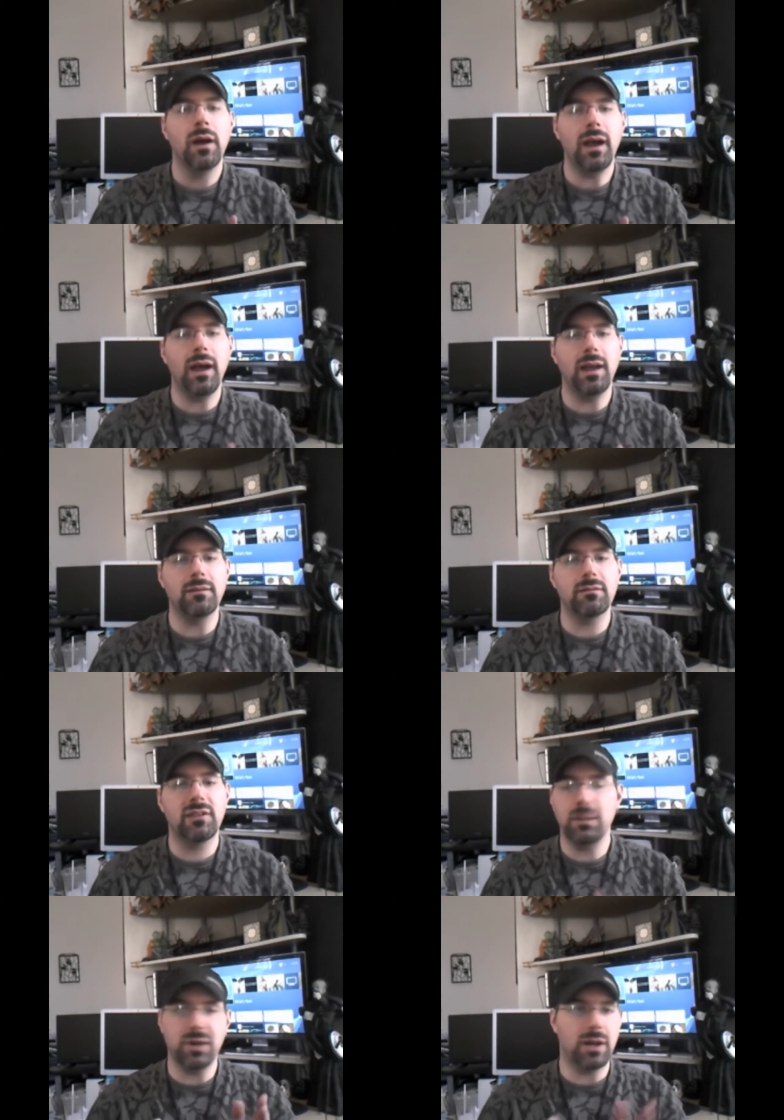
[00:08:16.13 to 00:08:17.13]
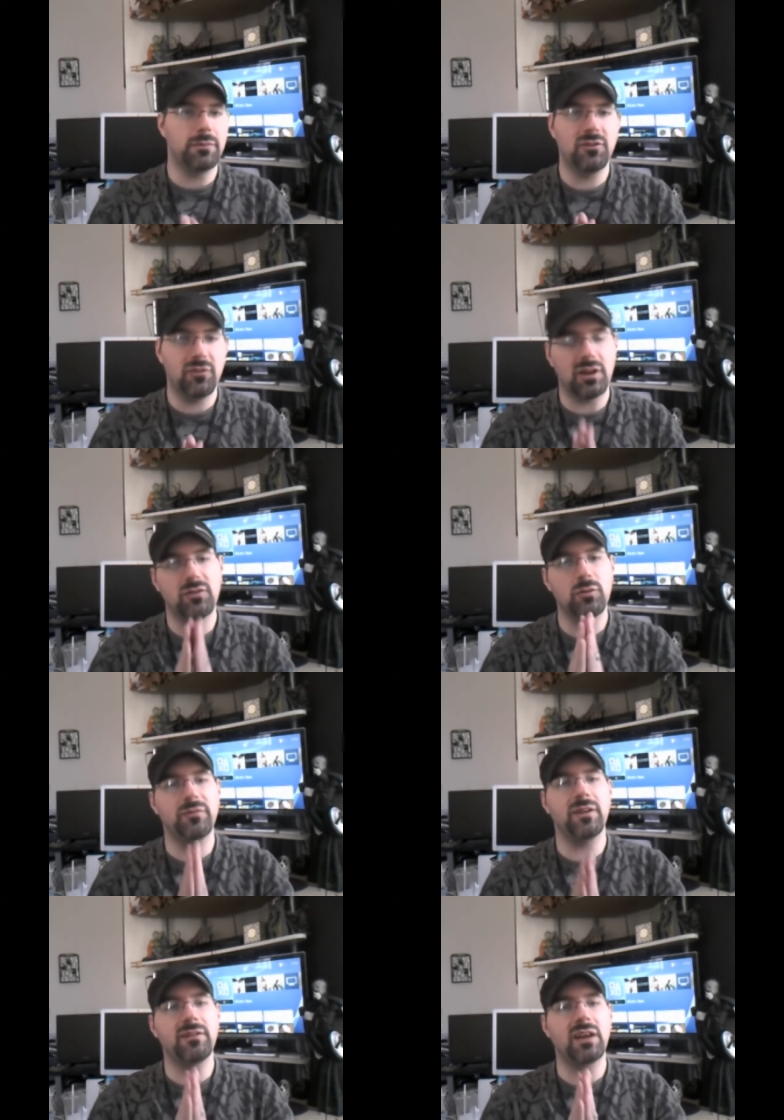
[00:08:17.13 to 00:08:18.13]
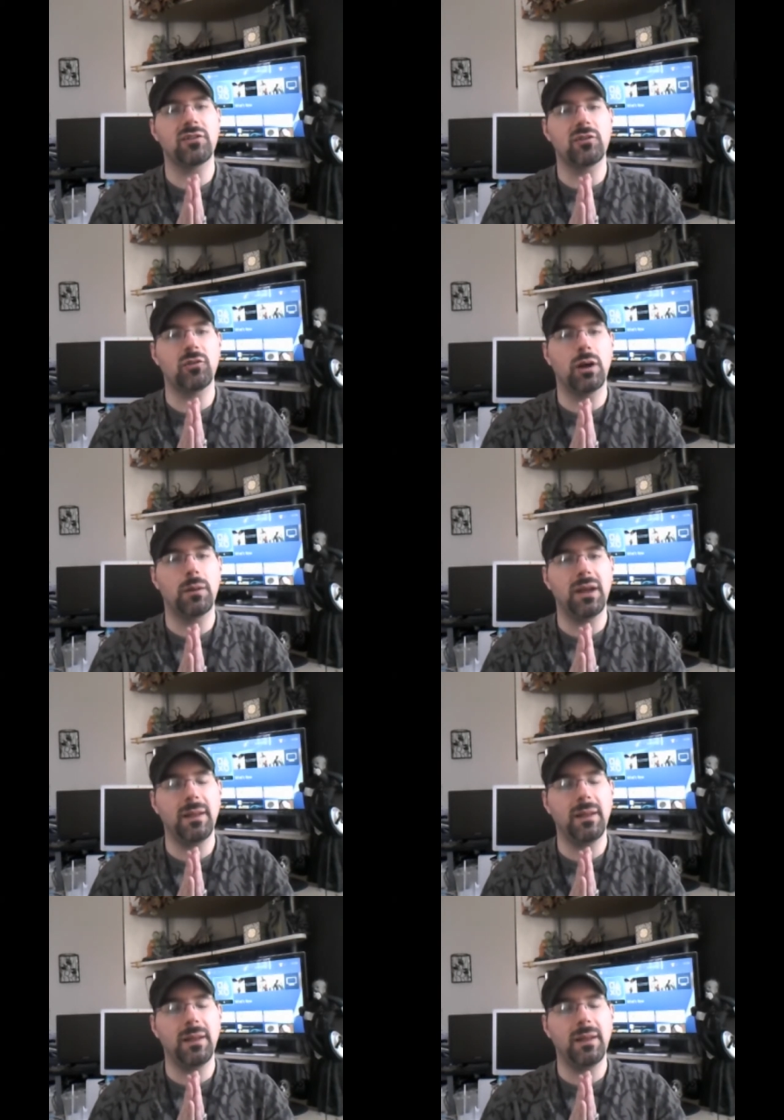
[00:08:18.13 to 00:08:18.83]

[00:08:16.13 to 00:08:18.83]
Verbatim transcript: And keep it up because you guys do a fantastic job.